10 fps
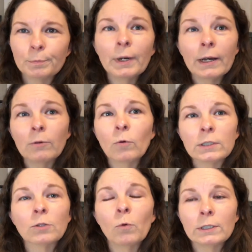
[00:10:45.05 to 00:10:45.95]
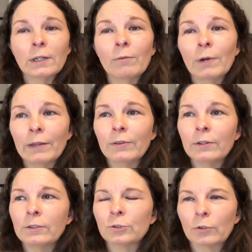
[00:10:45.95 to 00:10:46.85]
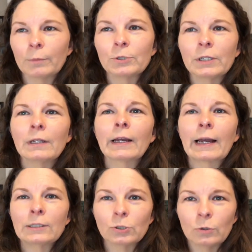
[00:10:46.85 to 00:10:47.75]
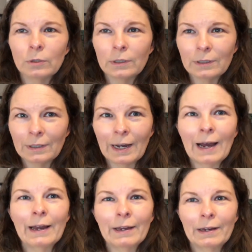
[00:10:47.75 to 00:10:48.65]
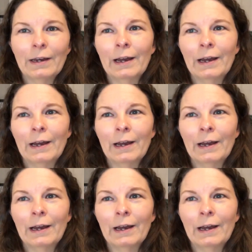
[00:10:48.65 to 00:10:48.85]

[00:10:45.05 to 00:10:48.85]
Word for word: But once once I read the description, like I sort of I uh,